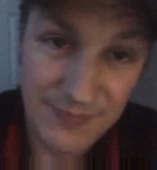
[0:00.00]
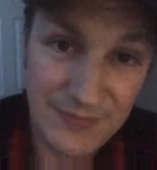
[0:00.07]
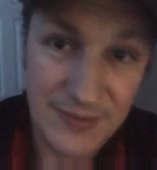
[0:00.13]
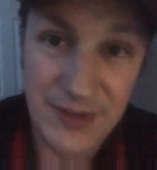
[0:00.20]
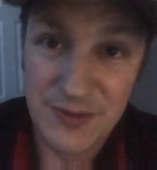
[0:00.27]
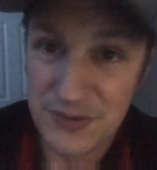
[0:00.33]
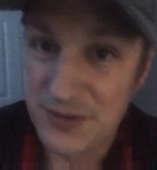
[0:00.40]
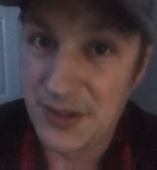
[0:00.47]

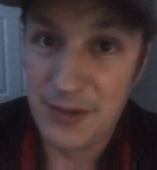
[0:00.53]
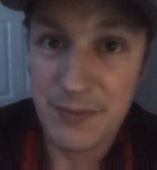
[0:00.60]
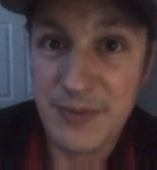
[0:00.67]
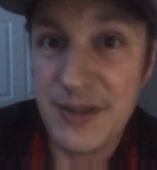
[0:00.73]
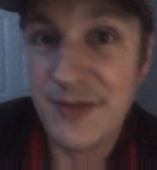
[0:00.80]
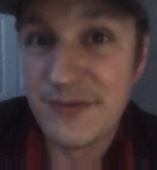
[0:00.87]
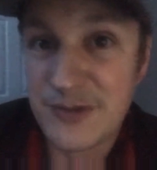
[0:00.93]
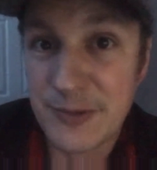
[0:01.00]
there's going to
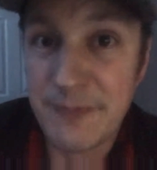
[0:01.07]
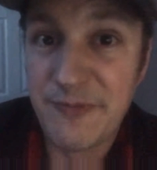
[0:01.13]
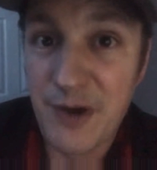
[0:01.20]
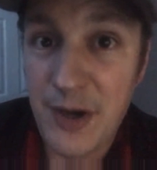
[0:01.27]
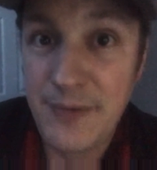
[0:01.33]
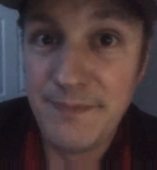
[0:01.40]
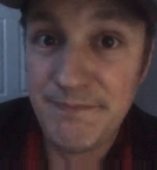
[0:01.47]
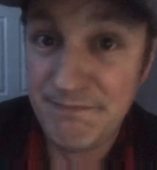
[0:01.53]
be some
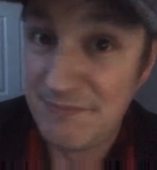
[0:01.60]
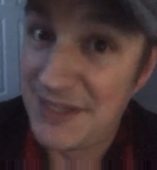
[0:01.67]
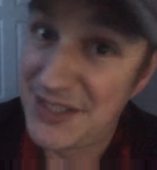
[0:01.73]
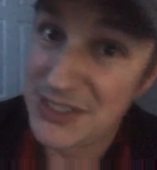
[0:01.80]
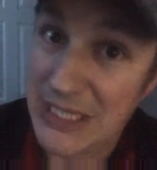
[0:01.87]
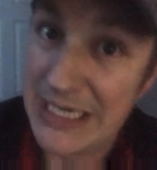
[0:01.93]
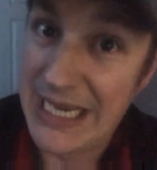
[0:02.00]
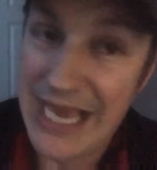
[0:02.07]
fun that's
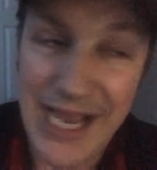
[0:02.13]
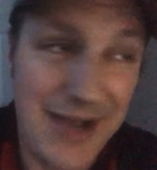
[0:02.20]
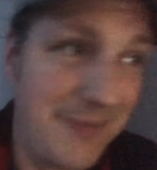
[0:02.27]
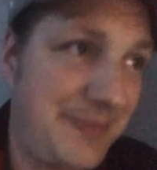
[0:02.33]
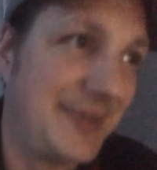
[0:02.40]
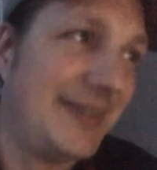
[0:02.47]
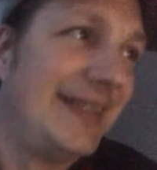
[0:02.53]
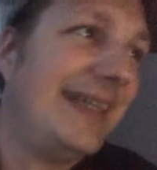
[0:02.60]
going to
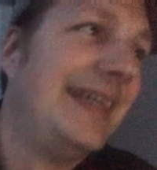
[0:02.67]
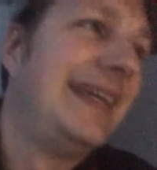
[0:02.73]
happen.